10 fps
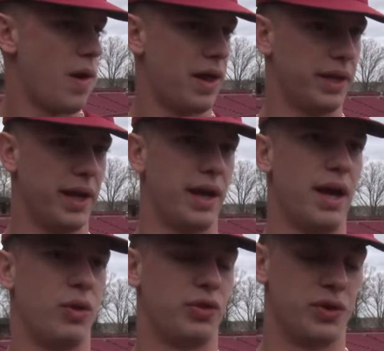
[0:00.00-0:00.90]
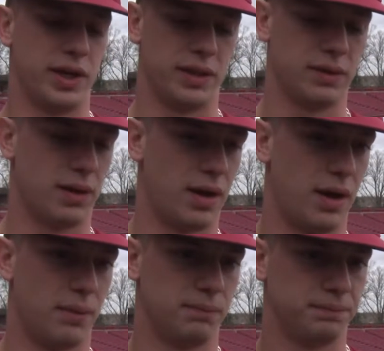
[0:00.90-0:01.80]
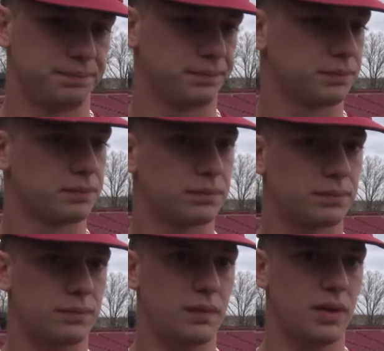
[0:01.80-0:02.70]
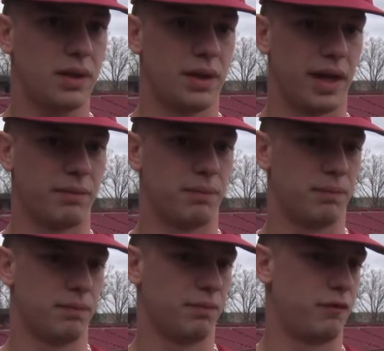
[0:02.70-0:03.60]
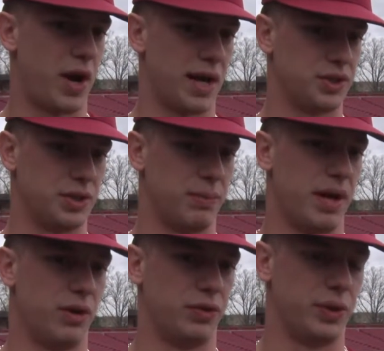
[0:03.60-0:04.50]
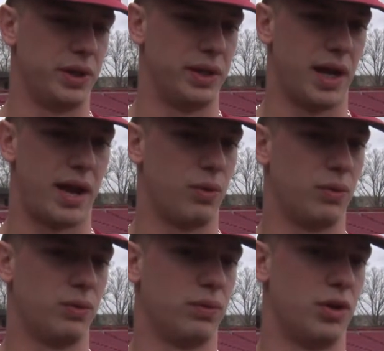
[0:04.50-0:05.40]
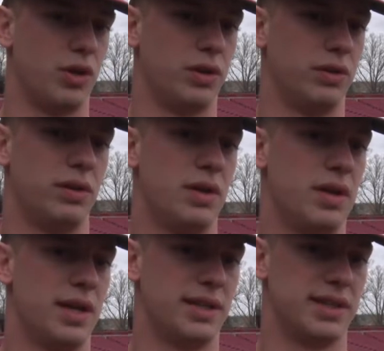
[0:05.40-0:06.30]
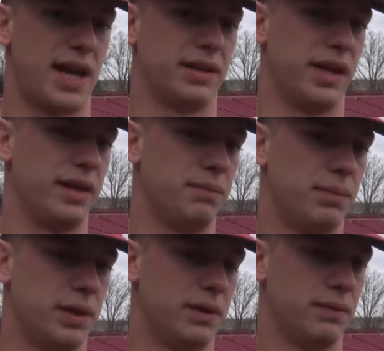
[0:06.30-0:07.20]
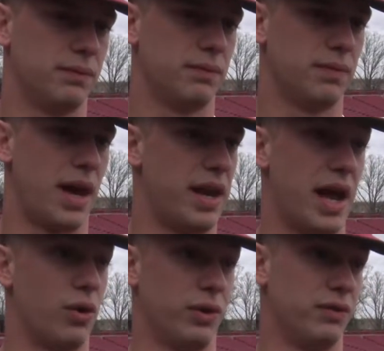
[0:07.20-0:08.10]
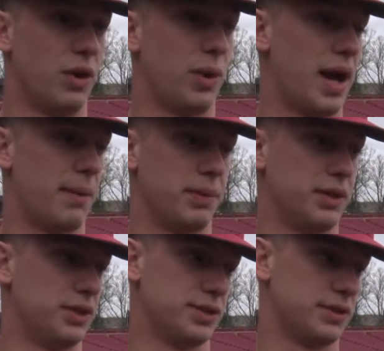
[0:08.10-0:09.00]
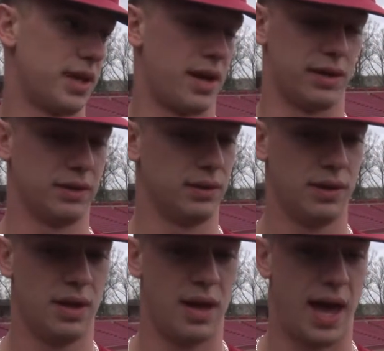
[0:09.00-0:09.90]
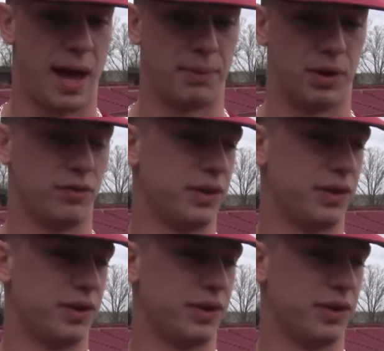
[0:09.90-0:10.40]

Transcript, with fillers: Uh, yeah, L3. Um, like fractured my L3. I don't know the exact date, but and I don't even know what happened. It just kind of happened over